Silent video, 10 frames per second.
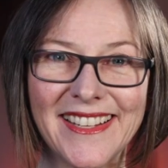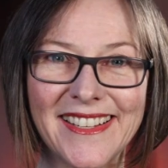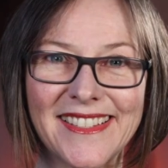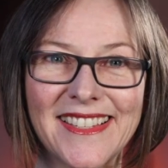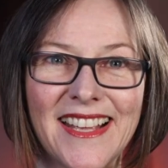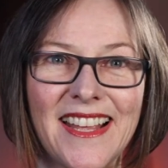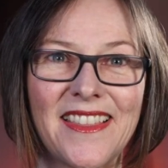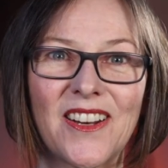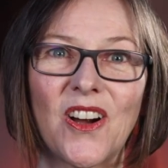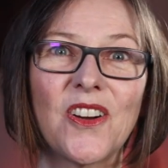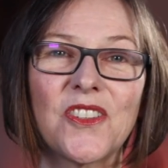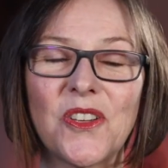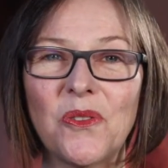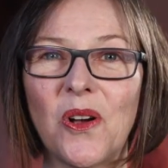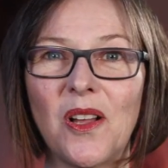is that our
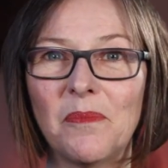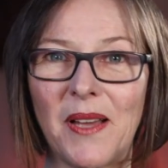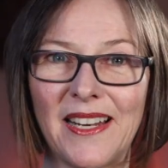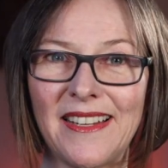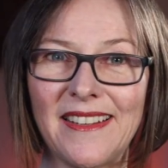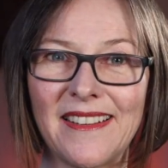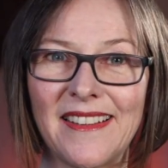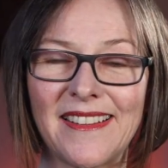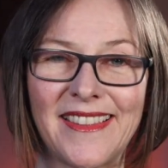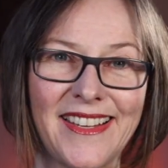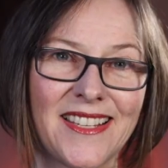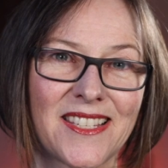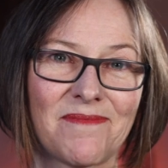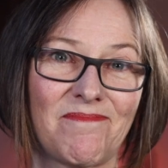so-called money, these